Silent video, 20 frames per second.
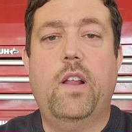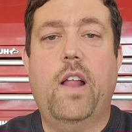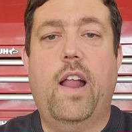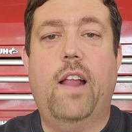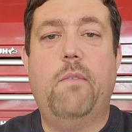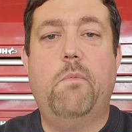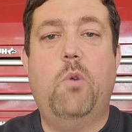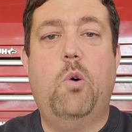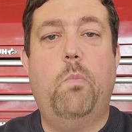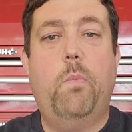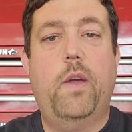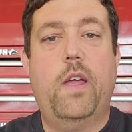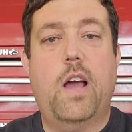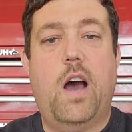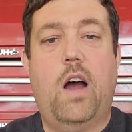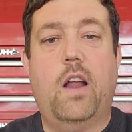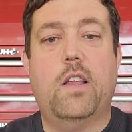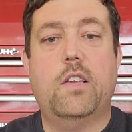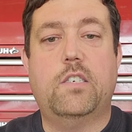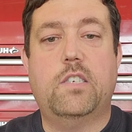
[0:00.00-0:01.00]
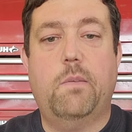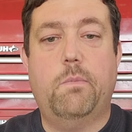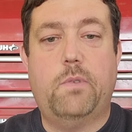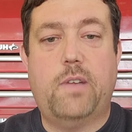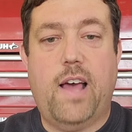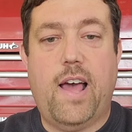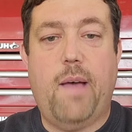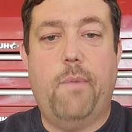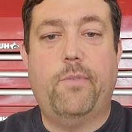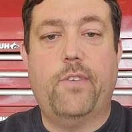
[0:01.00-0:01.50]
And I'm going to be honest,
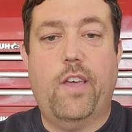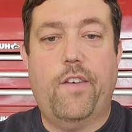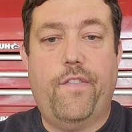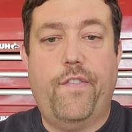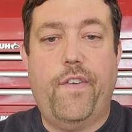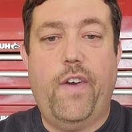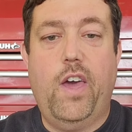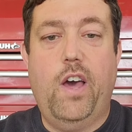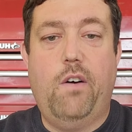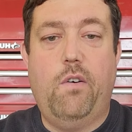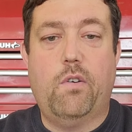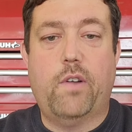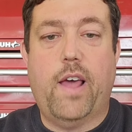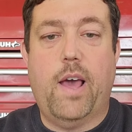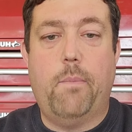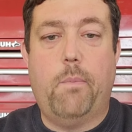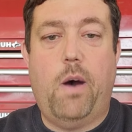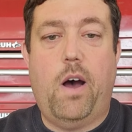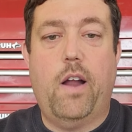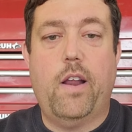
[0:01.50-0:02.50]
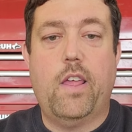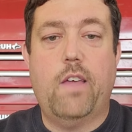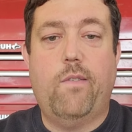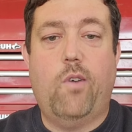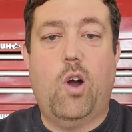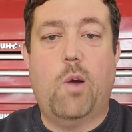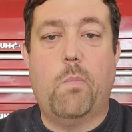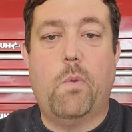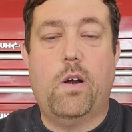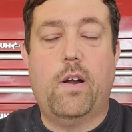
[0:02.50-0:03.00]
sometimes I fail on that body of
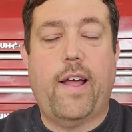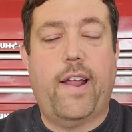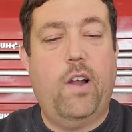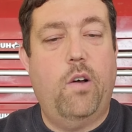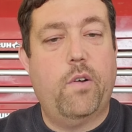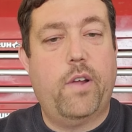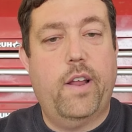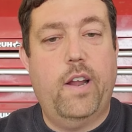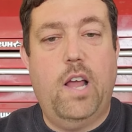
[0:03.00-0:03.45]
armor and I don't